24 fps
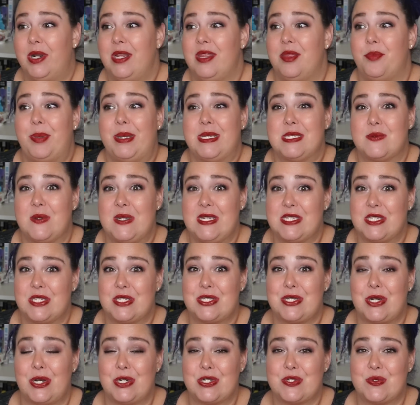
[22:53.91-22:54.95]
one of the best ways to
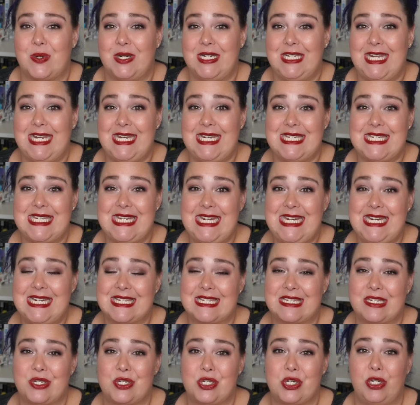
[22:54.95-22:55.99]
start 2018
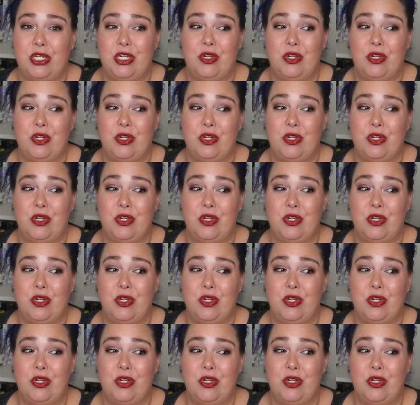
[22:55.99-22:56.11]
is to show